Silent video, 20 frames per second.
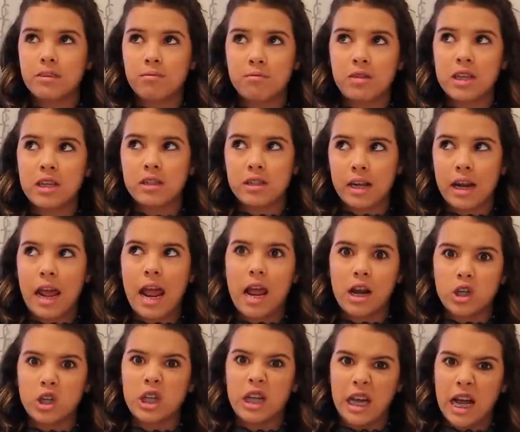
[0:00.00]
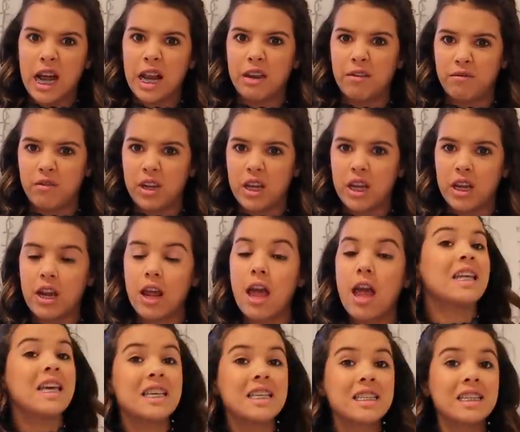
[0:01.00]
some things that I actually kind of need.
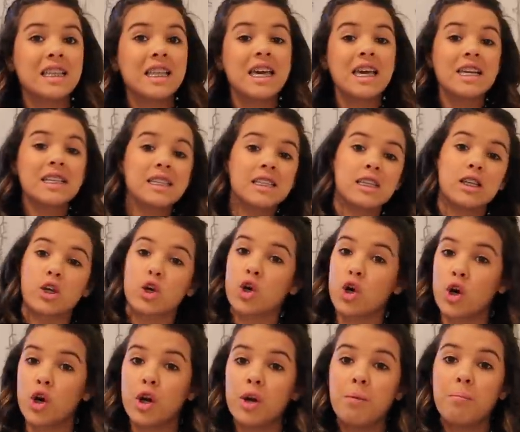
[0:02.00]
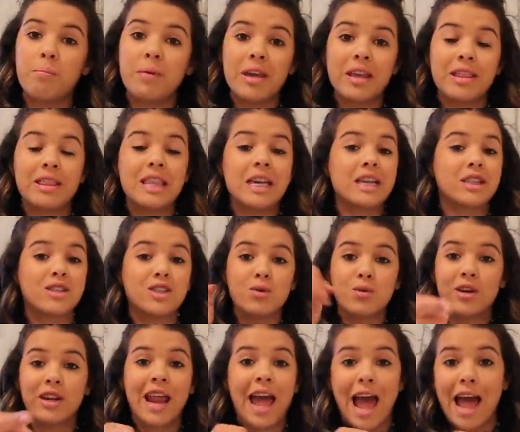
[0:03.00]
This list could be things
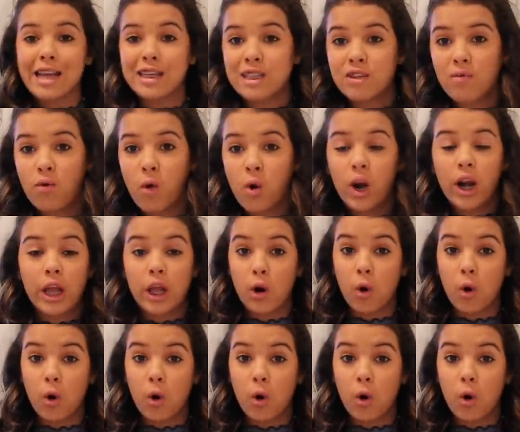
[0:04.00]
you could ask for,